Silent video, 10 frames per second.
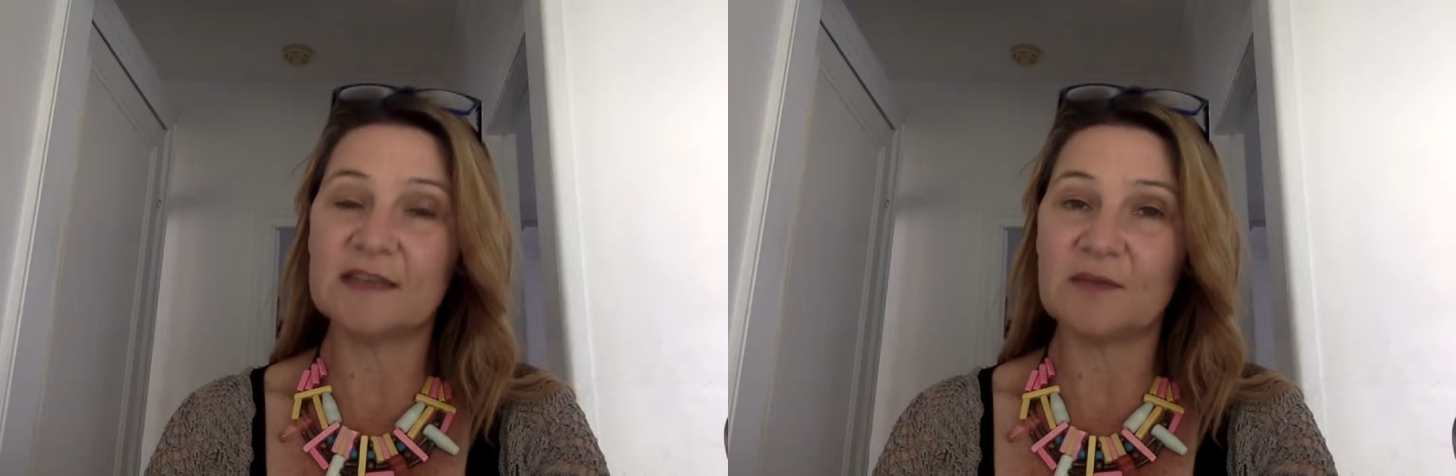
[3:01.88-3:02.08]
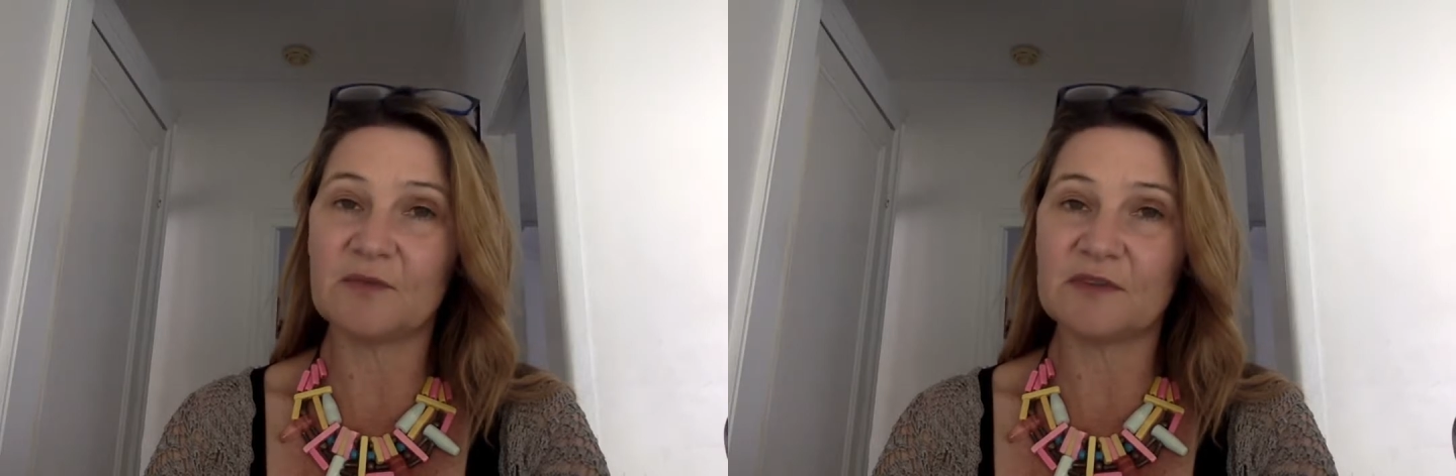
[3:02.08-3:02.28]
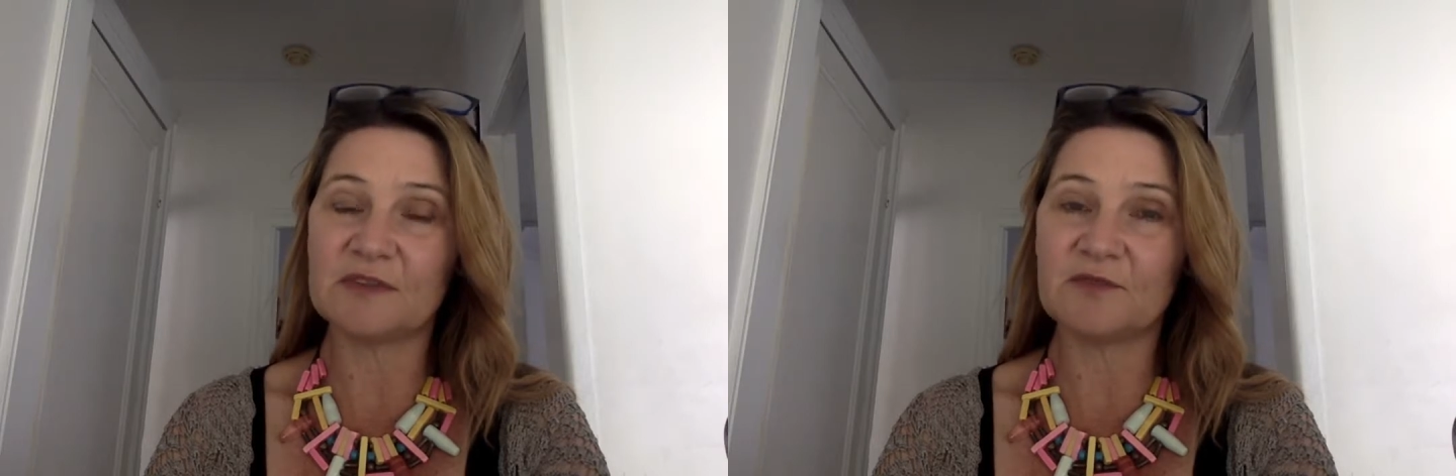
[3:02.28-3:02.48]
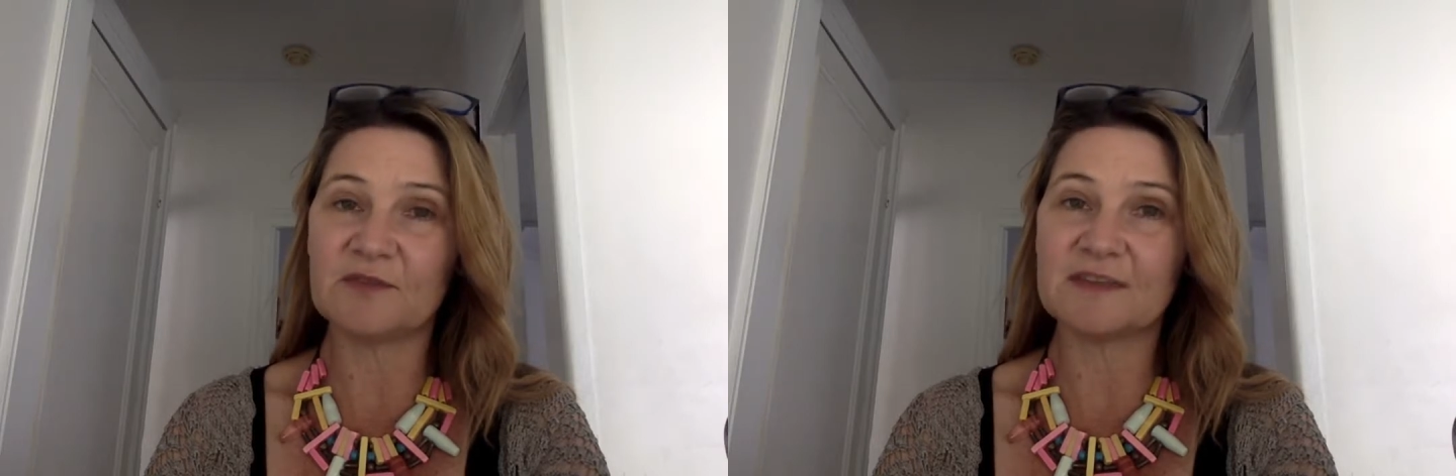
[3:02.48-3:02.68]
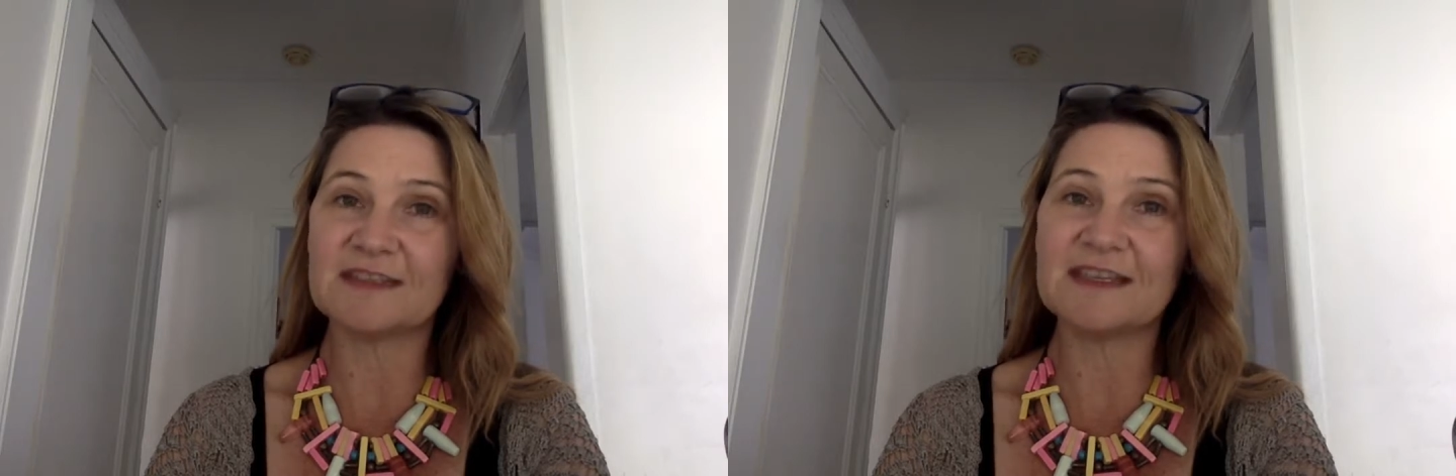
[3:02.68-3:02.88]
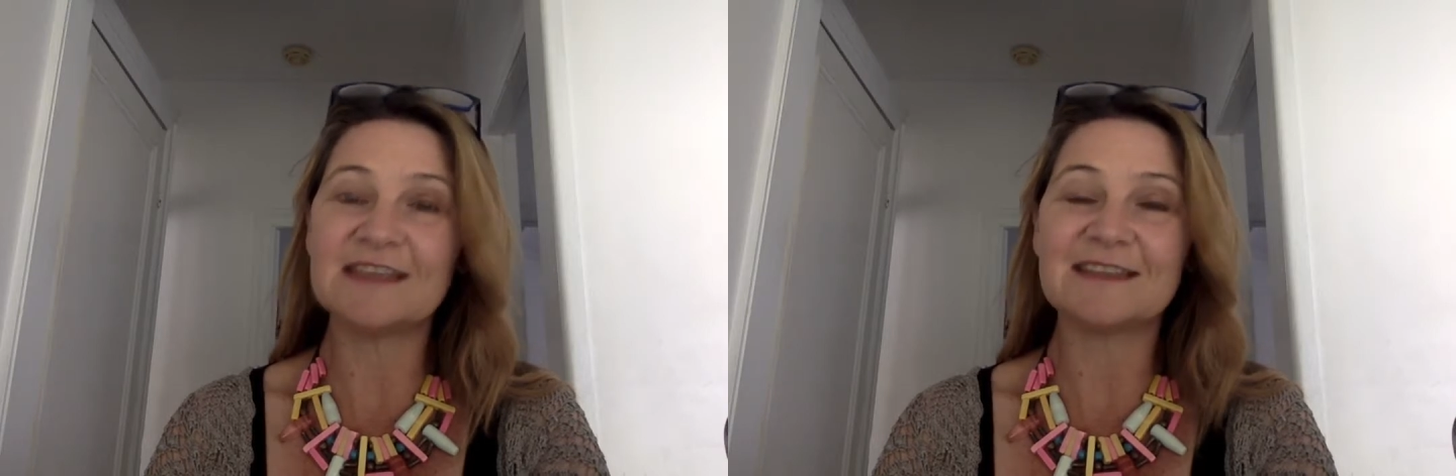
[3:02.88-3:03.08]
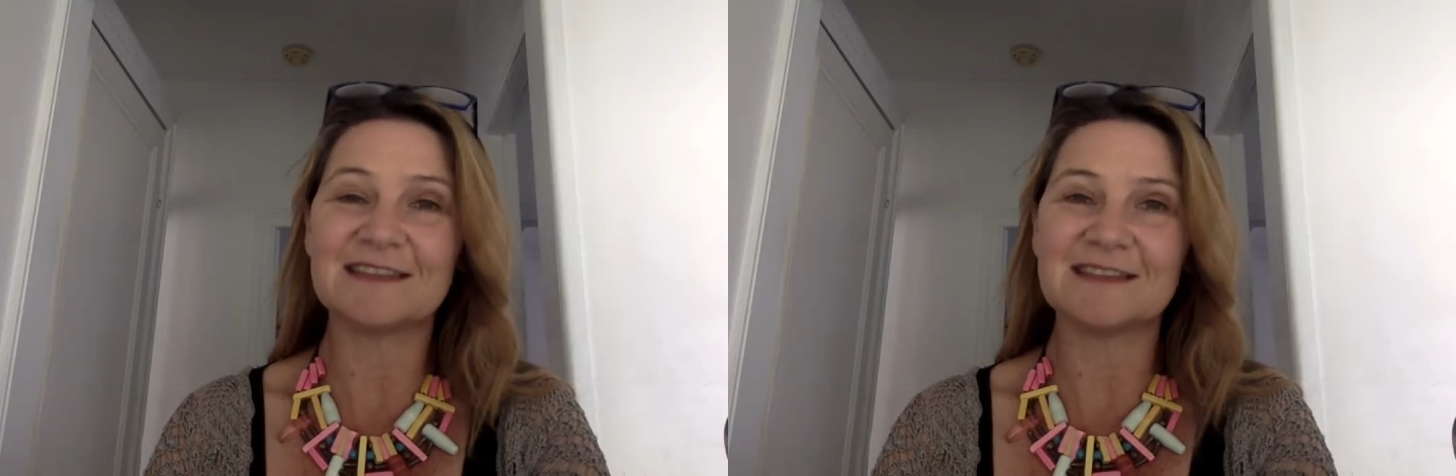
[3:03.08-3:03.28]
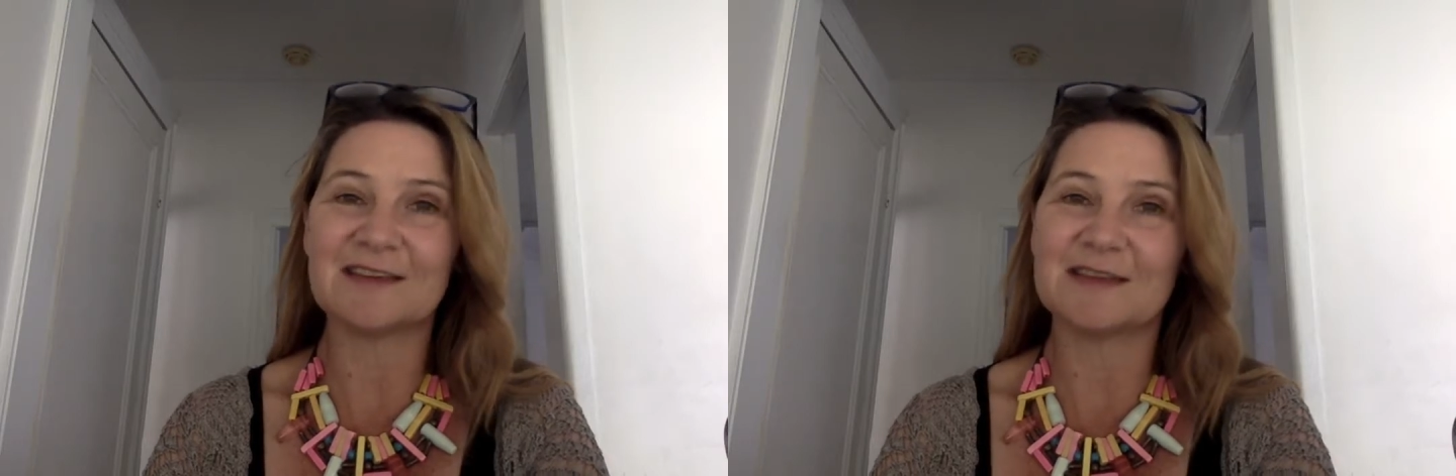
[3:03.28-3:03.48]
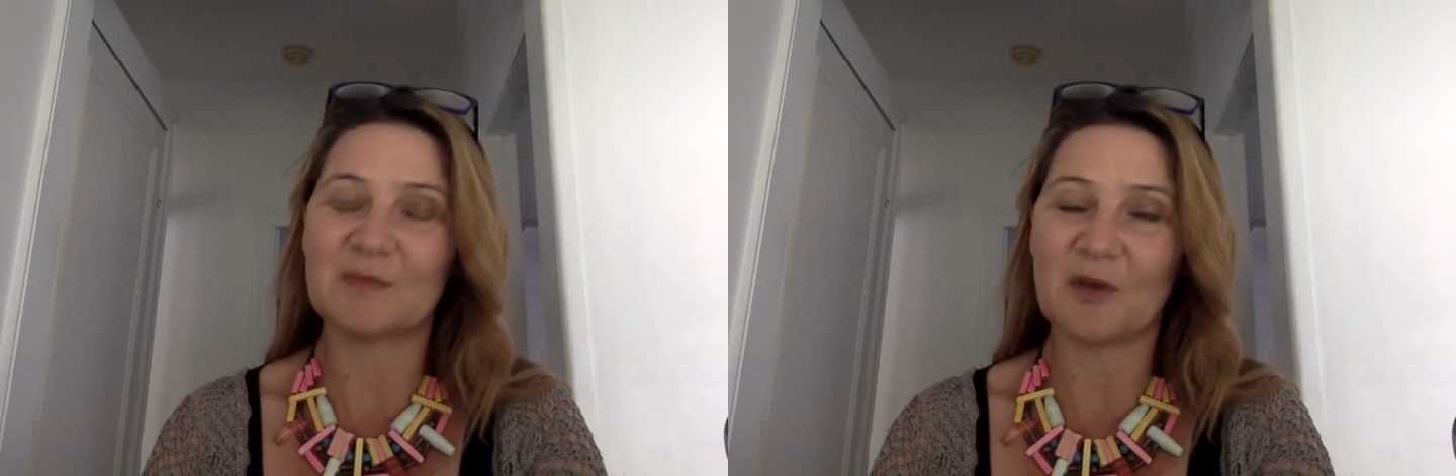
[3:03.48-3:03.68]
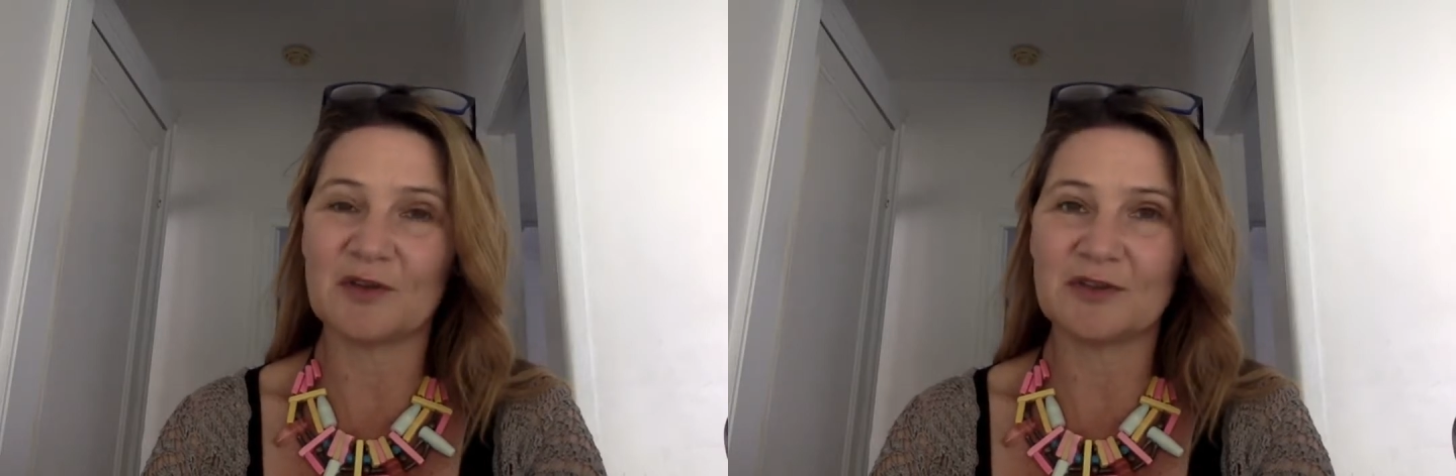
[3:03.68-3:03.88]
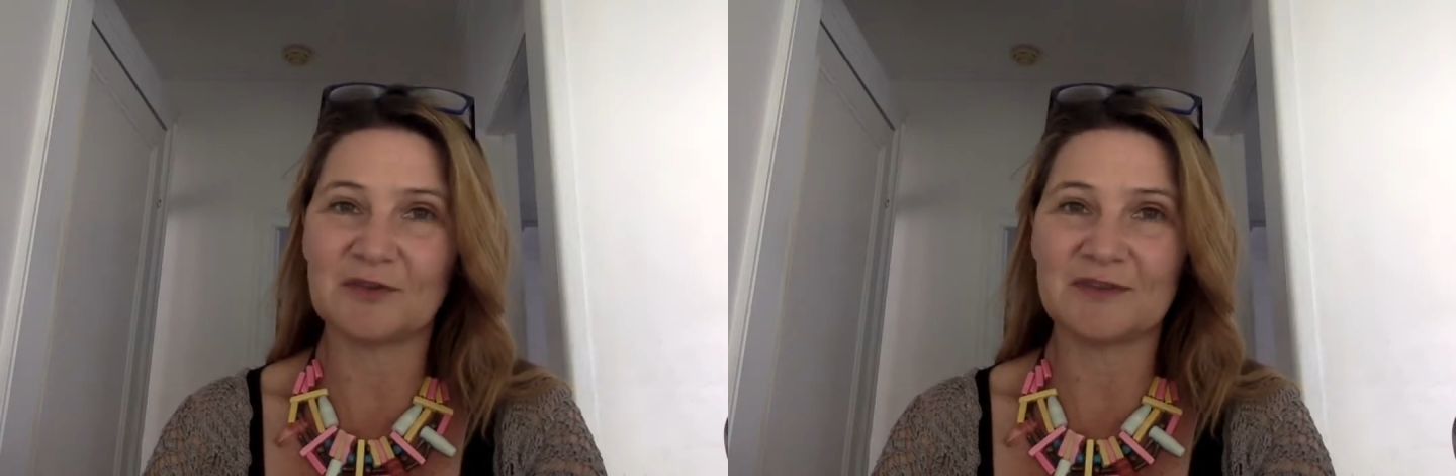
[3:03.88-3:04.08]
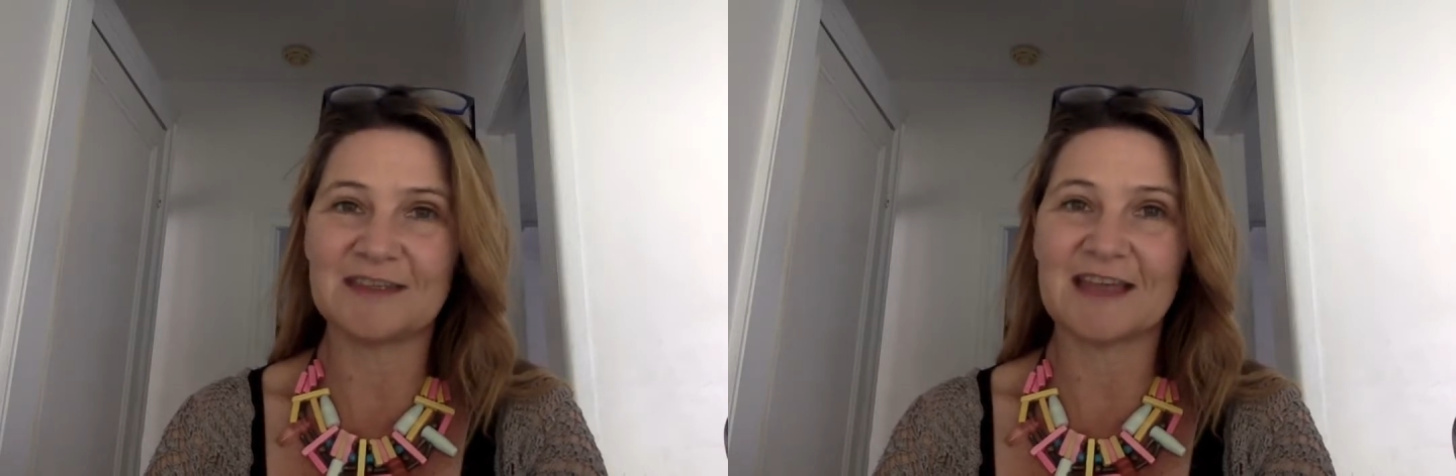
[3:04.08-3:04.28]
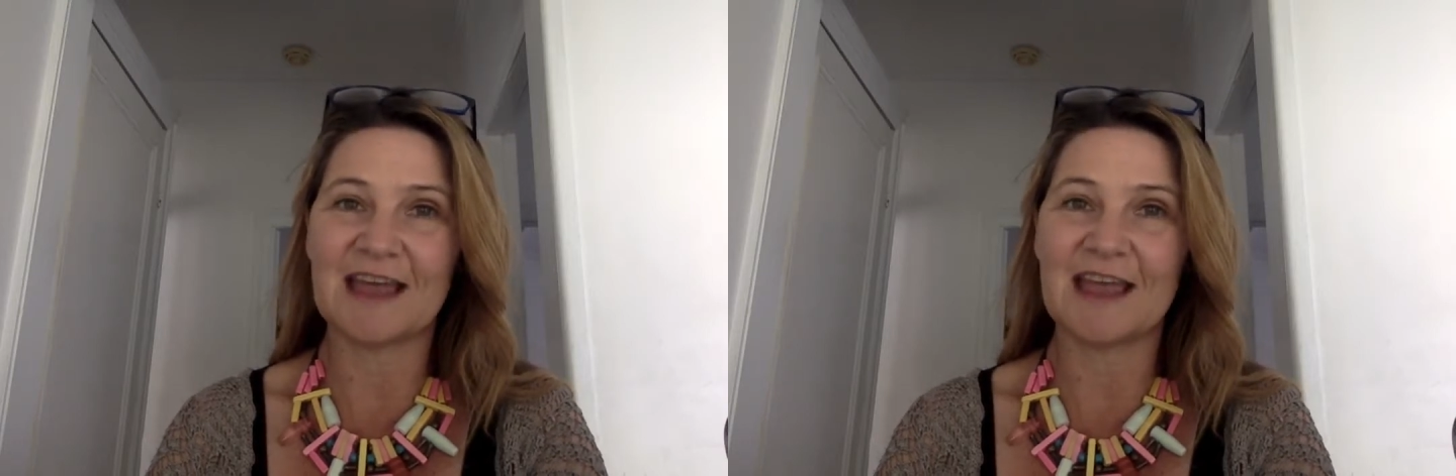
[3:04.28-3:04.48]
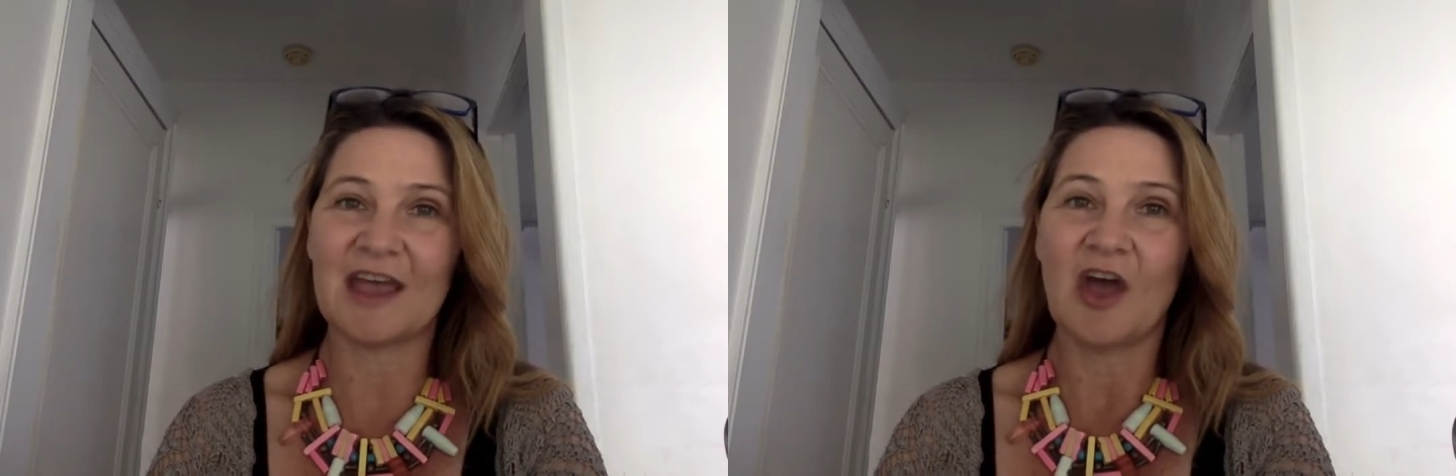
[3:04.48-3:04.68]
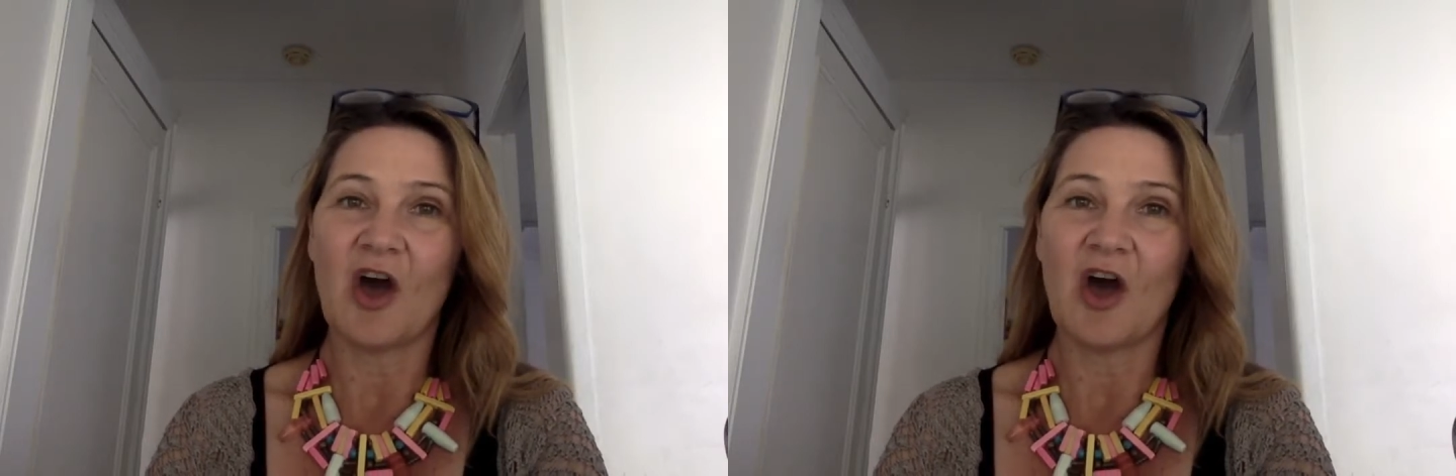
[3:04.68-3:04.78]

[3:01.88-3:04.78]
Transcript: in with different seasons, I suppose you could say,